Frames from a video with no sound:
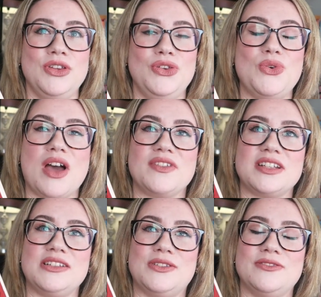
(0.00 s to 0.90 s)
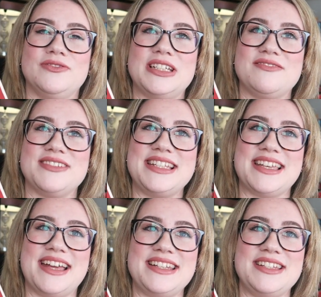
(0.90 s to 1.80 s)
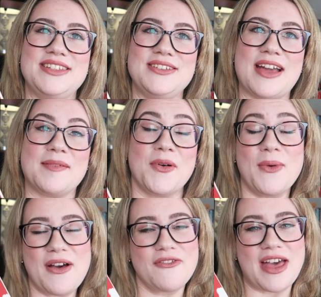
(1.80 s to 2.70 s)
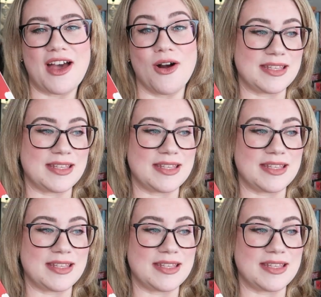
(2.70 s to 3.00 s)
you haven't done a lot of research into animal welfare,